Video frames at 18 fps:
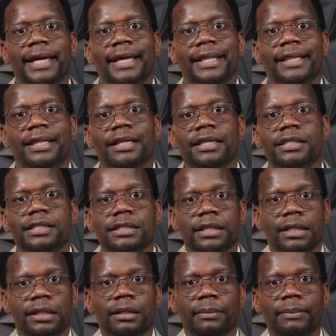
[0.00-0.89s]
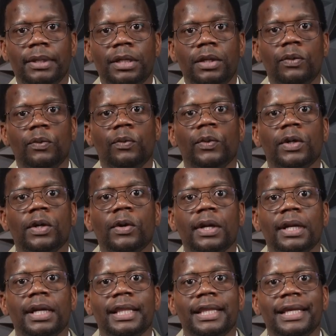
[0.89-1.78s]
And this in the middle, we're
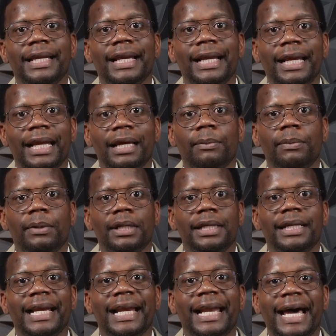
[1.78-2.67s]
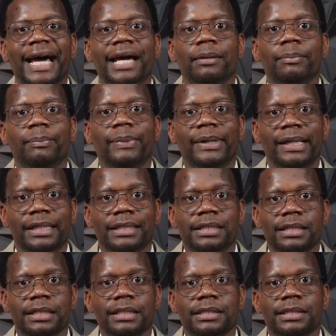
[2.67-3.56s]
going to then label it
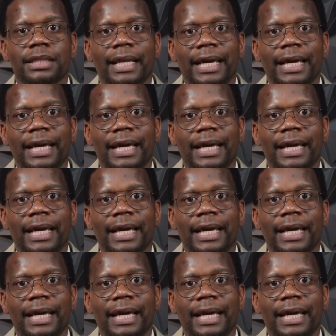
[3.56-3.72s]
liabilities.